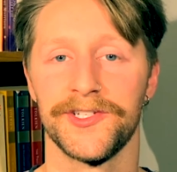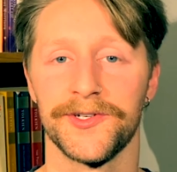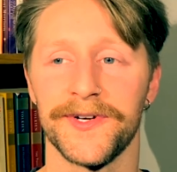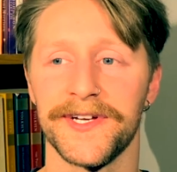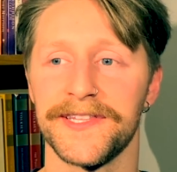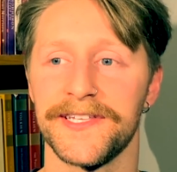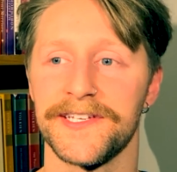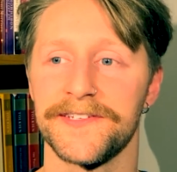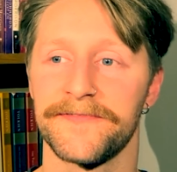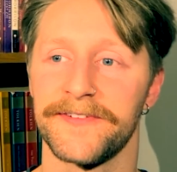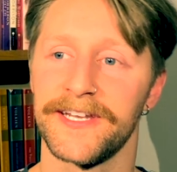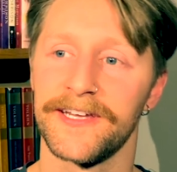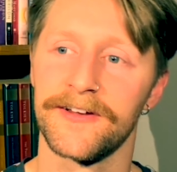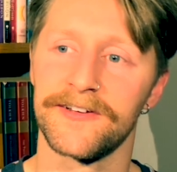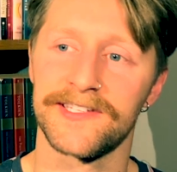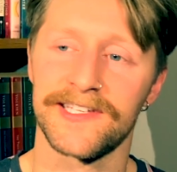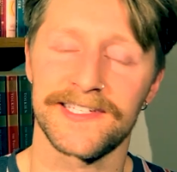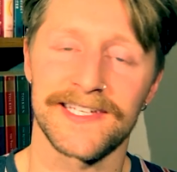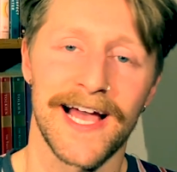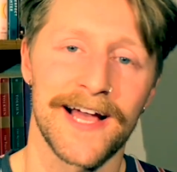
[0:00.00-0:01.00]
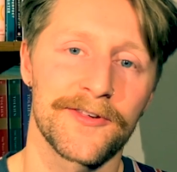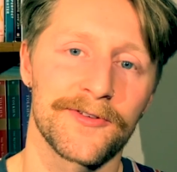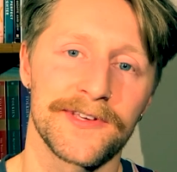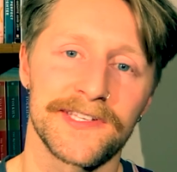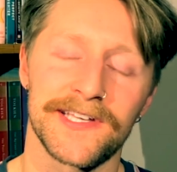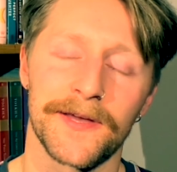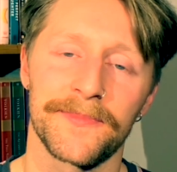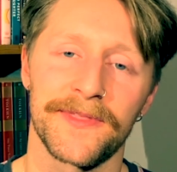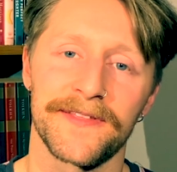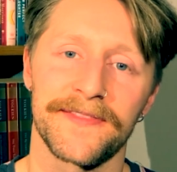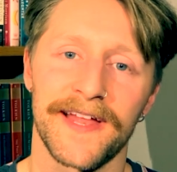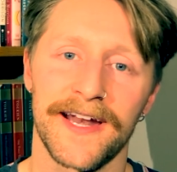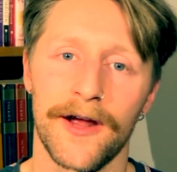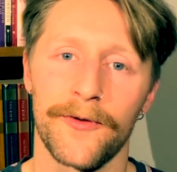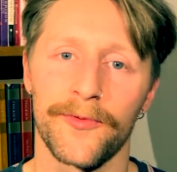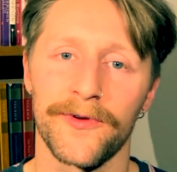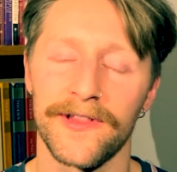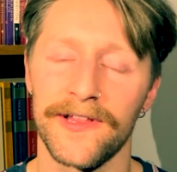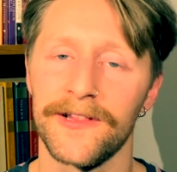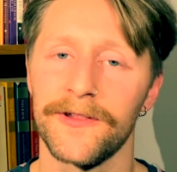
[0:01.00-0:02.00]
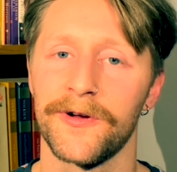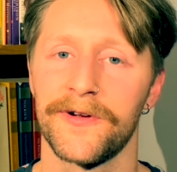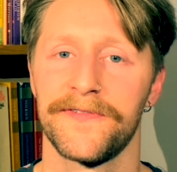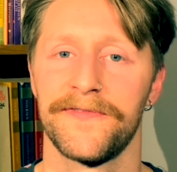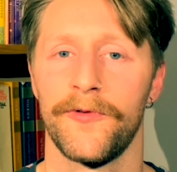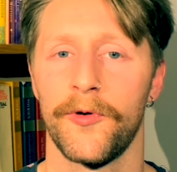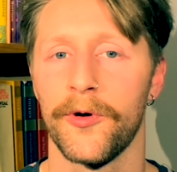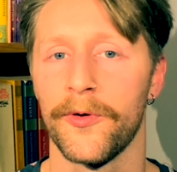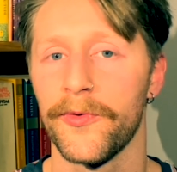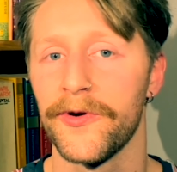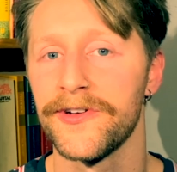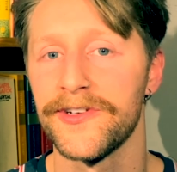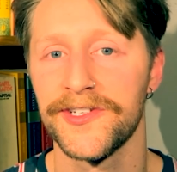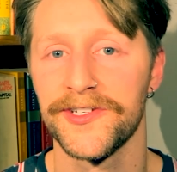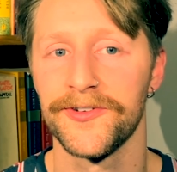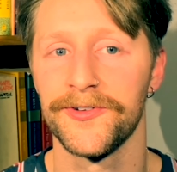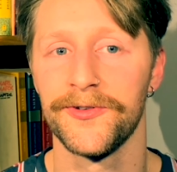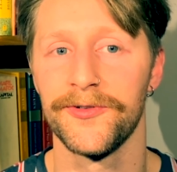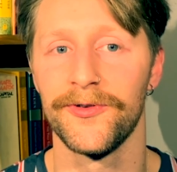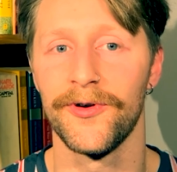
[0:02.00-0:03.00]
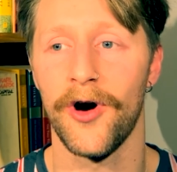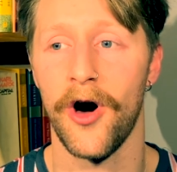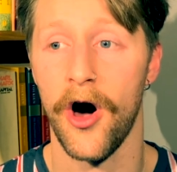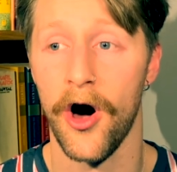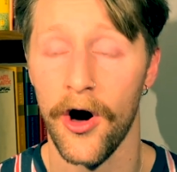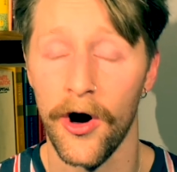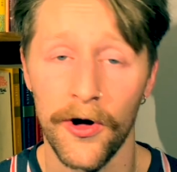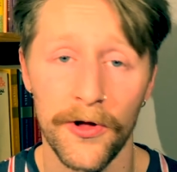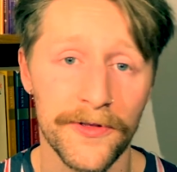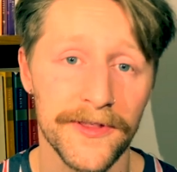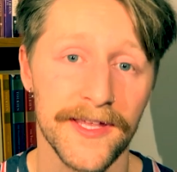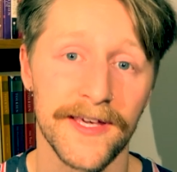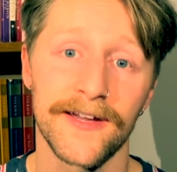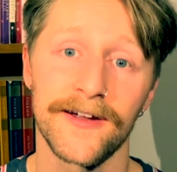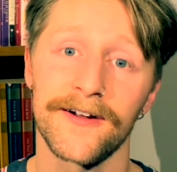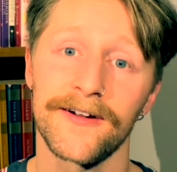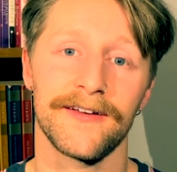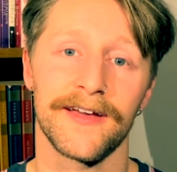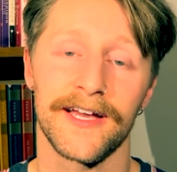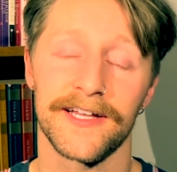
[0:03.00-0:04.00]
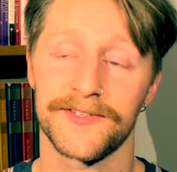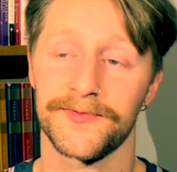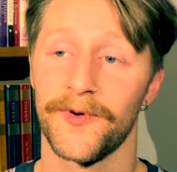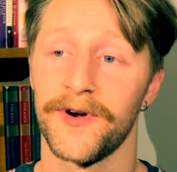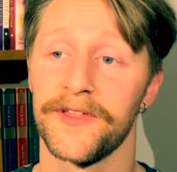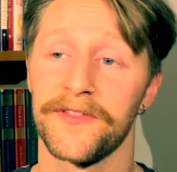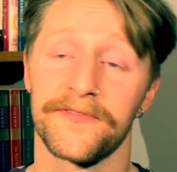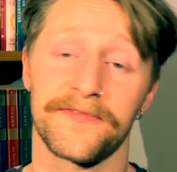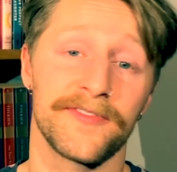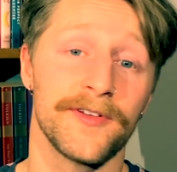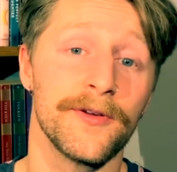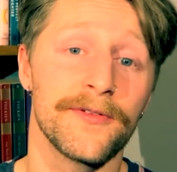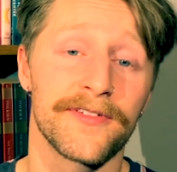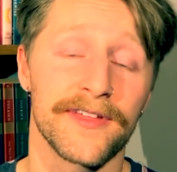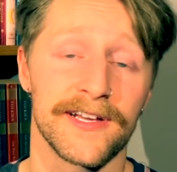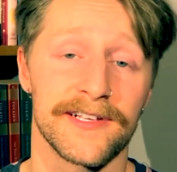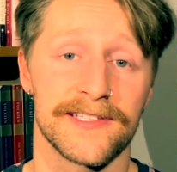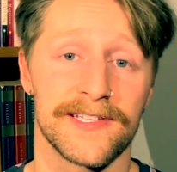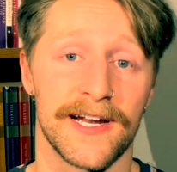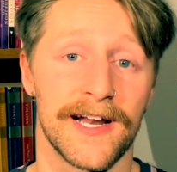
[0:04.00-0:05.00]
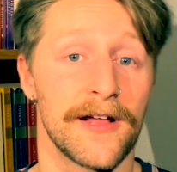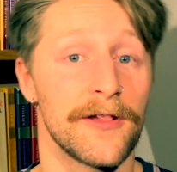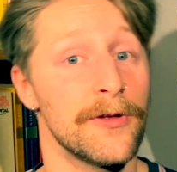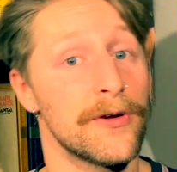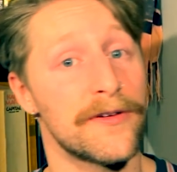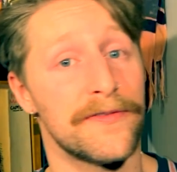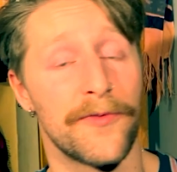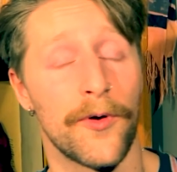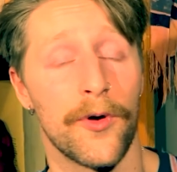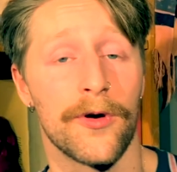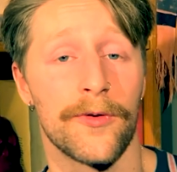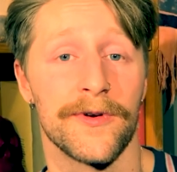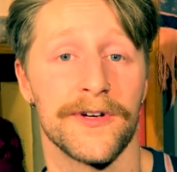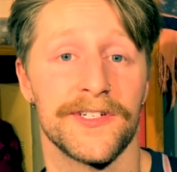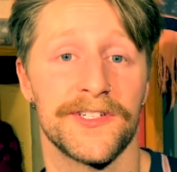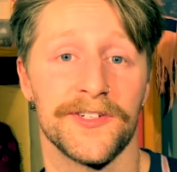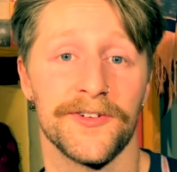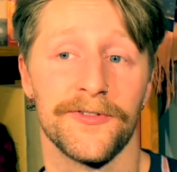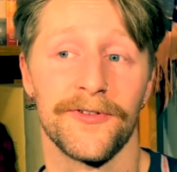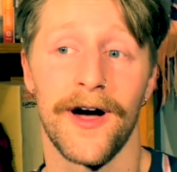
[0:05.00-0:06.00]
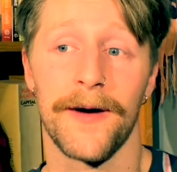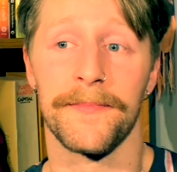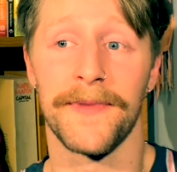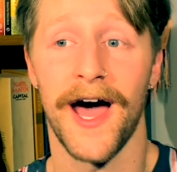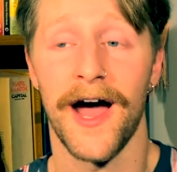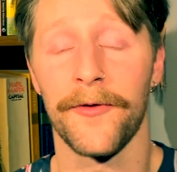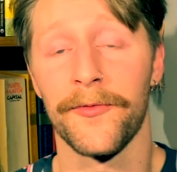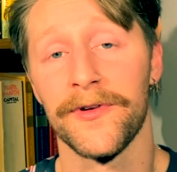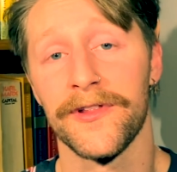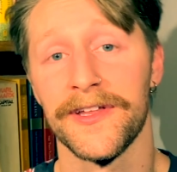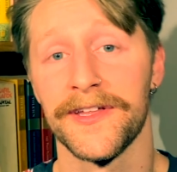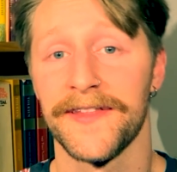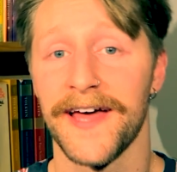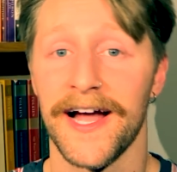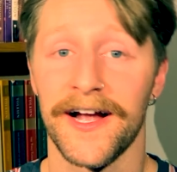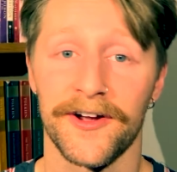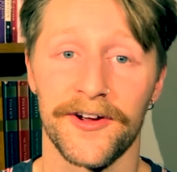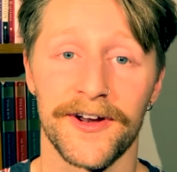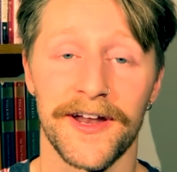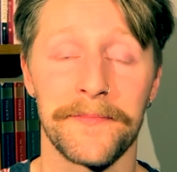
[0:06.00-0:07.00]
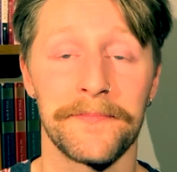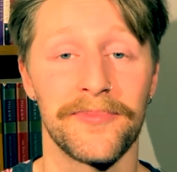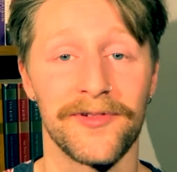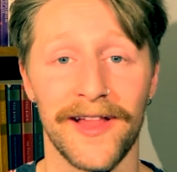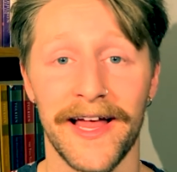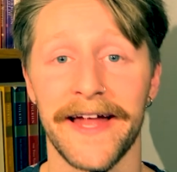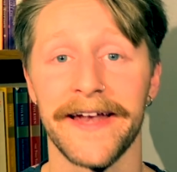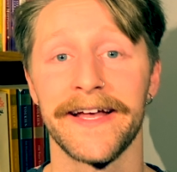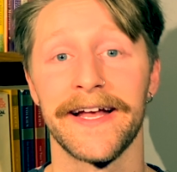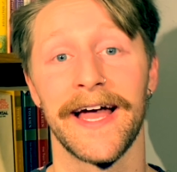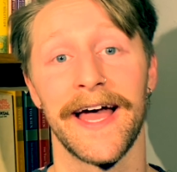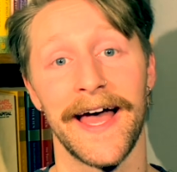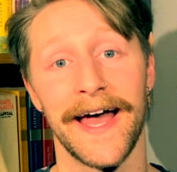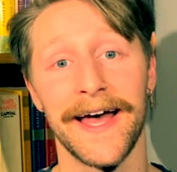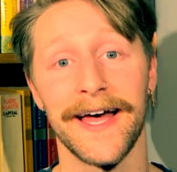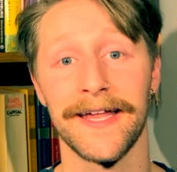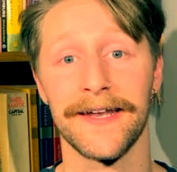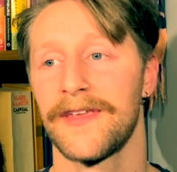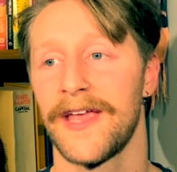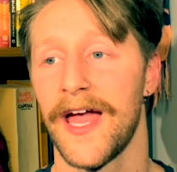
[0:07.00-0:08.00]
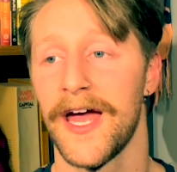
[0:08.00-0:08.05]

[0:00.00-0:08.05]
Doing these videos is actually something that I really look forward to all year. It's one of the few things that I look forward to. I'm not really that good at planning ahead.